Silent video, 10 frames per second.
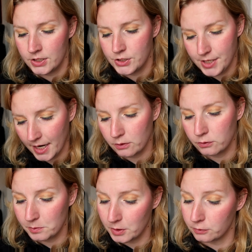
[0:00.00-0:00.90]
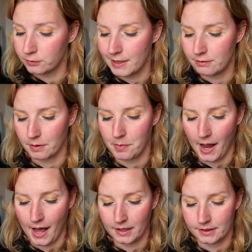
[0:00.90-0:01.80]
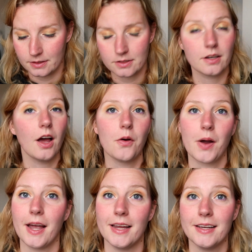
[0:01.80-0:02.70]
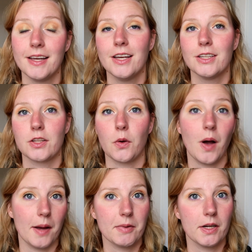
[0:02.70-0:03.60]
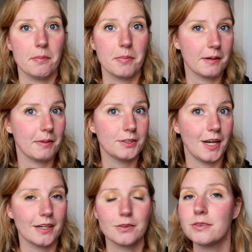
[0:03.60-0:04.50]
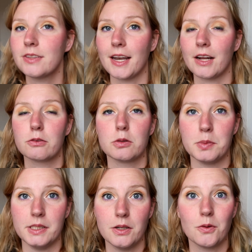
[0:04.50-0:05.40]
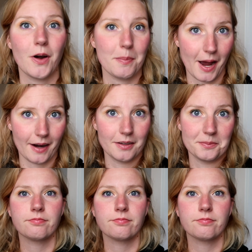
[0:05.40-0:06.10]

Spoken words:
Shadow from your favorite palette. Okay, so I'm gonna pick my shadows and I will be right back.